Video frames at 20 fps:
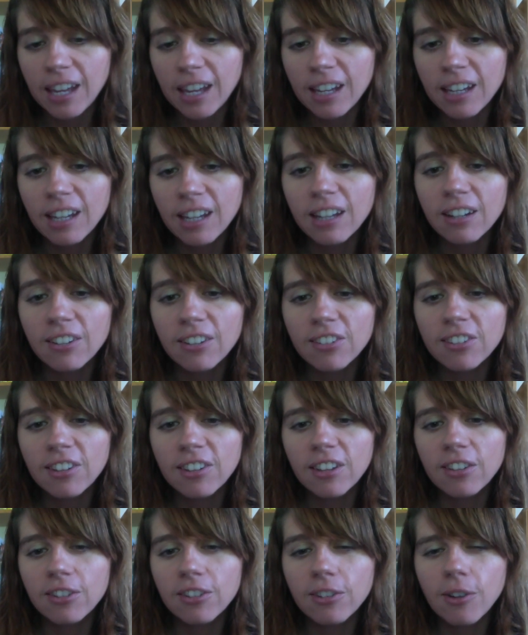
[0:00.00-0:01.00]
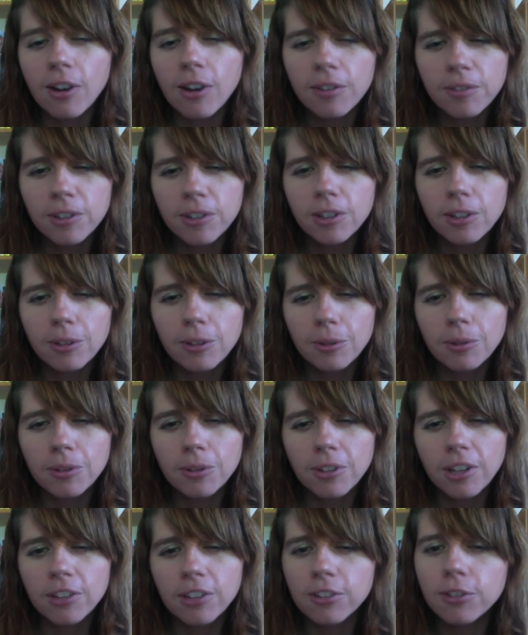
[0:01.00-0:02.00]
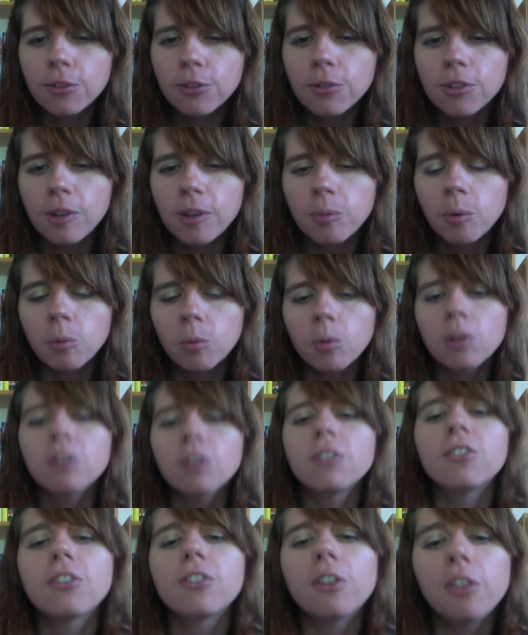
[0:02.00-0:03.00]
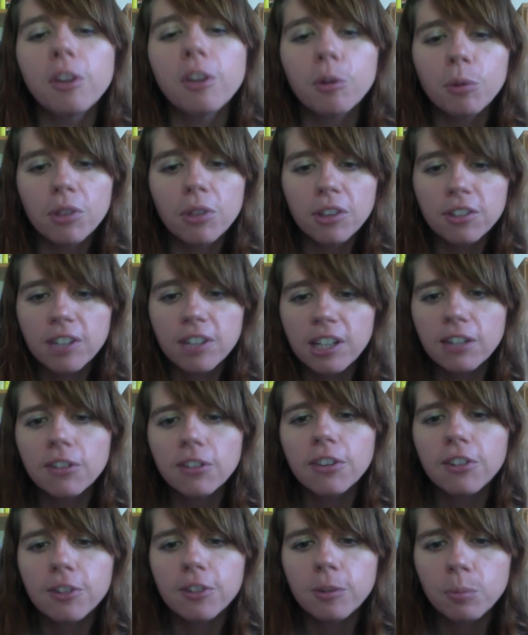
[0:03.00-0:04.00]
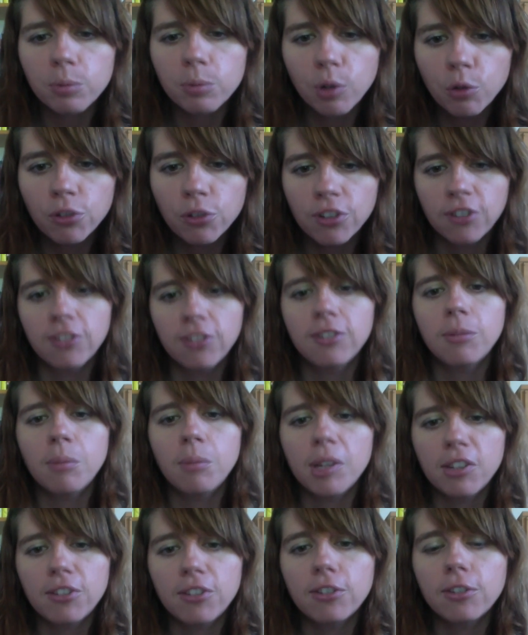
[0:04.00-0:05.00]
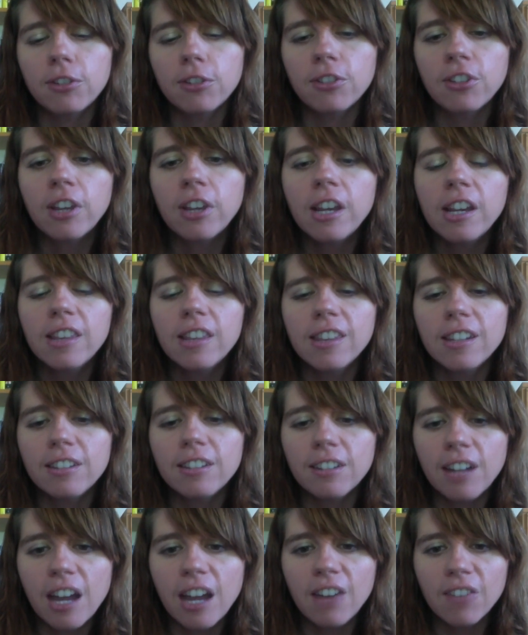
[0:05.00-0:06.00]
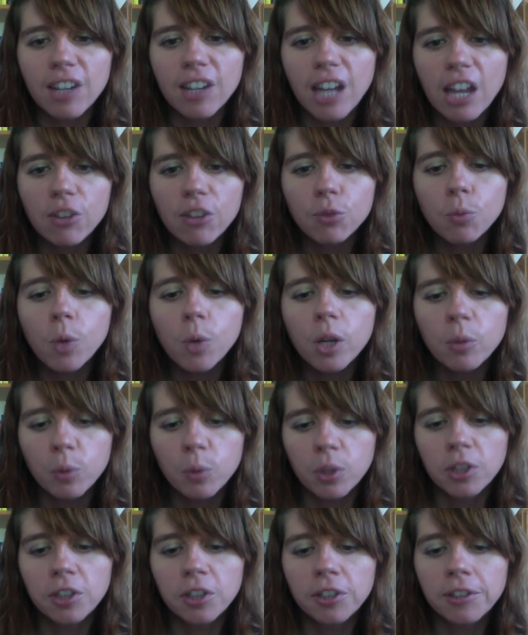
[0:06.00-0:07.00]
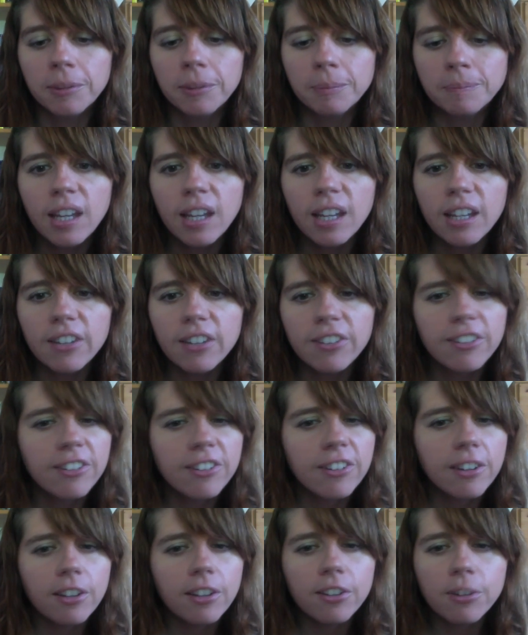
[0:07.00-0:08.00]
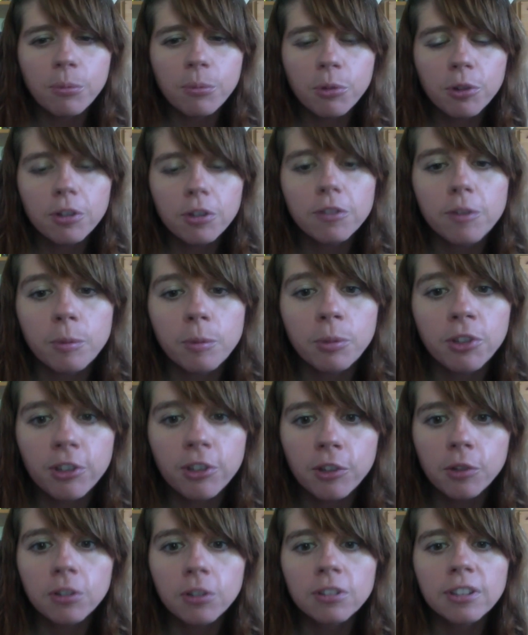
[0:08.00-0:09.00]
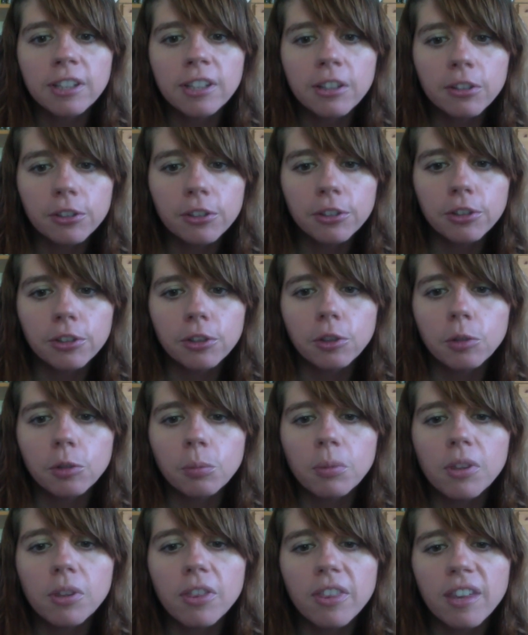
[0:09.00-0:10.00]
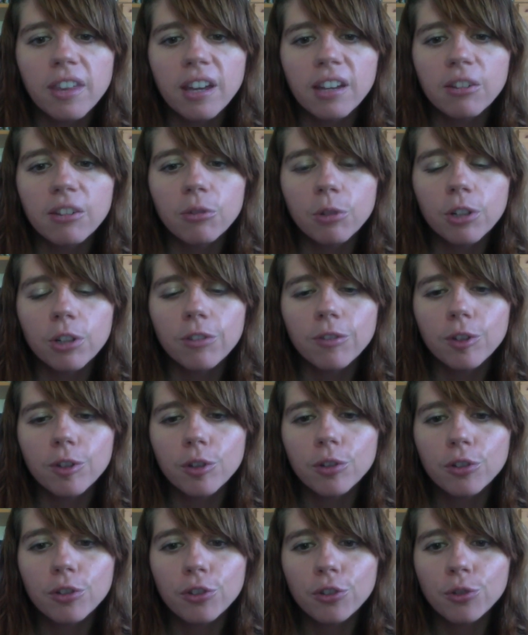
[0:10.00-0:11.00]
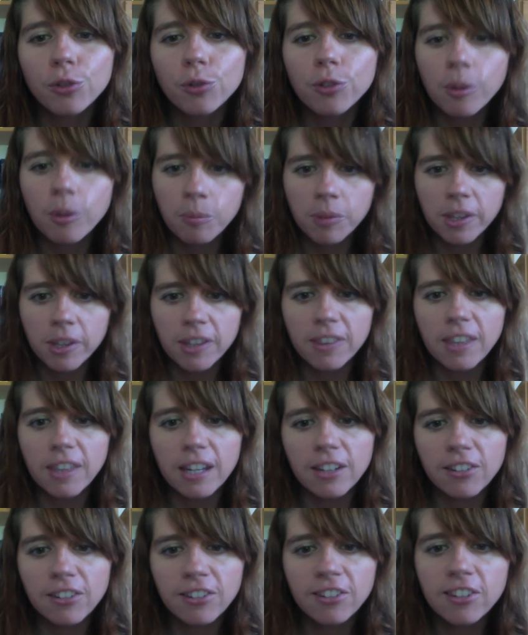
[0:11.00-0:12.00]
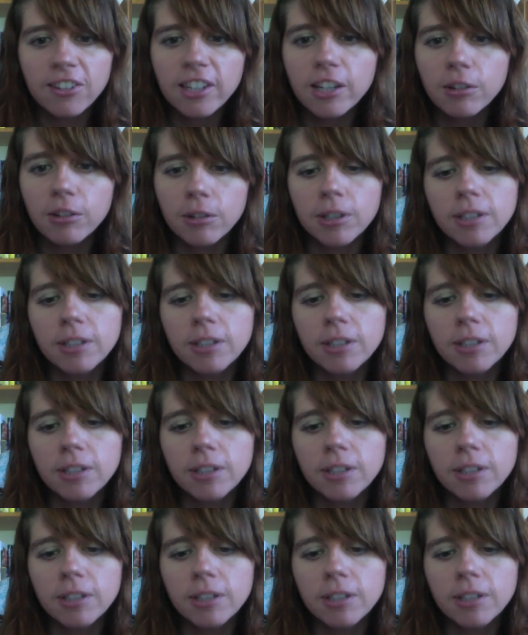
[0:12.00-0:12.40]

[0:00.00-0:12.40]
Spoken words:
and is often used as two separate words, although in the title The Sabrosa Semesters they did have it as one word. It's some sort of obscure legal term that refers to something that is secret.